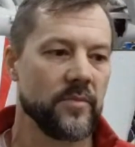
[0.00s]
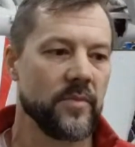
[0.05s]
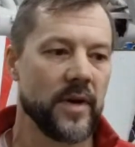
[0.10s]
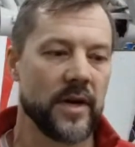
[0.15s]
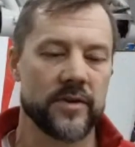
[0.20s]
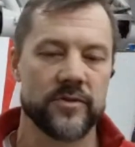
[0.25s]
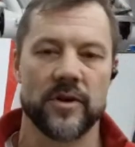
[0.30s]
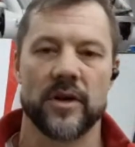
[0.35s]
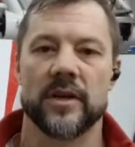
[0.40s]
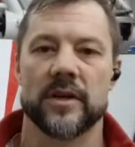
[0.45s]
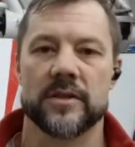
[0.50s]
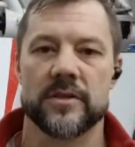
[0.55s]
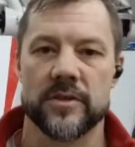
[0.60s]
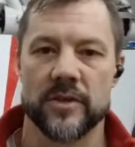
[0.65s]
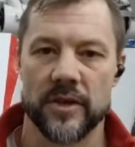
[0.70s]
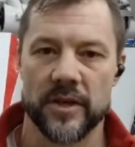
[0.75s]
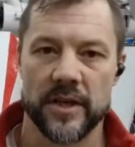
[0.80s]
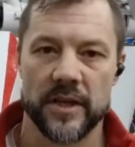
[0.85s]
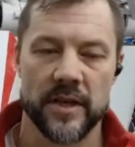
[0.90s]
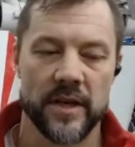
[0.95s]
hydraulic
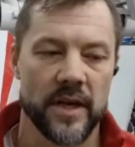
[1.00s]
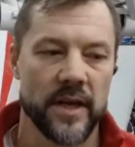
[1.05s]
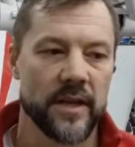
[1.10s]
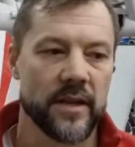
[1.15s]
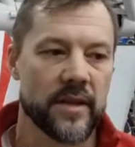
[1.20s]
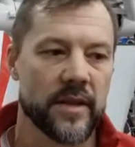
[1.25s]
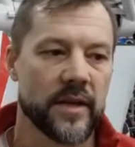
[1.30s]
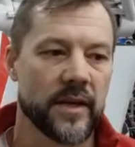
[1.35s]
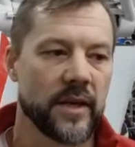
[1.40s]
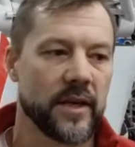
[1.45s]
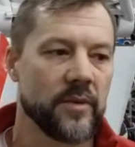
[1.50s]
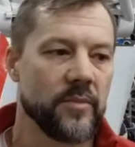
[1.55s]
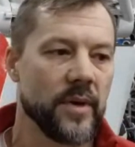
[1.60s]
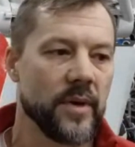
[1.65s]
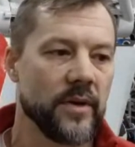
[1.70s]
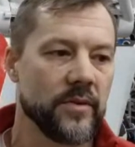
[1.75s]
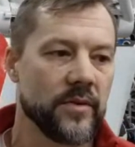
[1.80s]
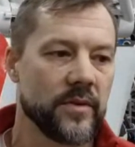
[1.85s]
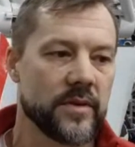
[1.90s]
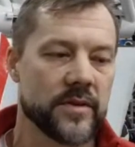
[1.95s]
circuit and thinking
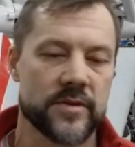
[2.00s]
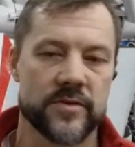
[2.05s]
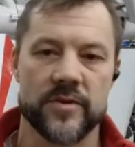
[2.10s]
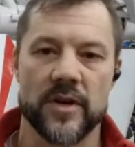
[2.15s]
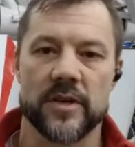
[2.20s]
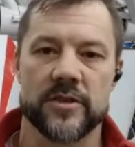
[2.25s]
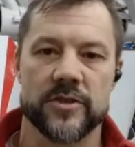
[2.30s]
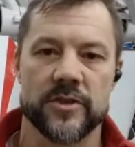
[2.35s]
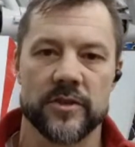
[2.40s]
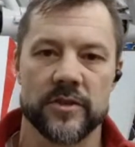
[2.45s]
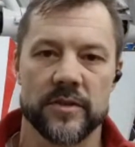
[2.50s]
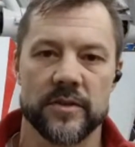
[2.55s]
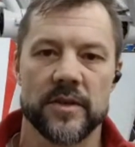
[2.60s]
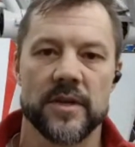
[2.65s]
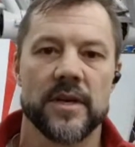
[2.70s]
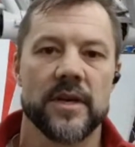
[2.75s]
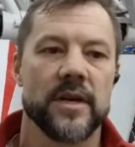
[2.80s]
about the structure,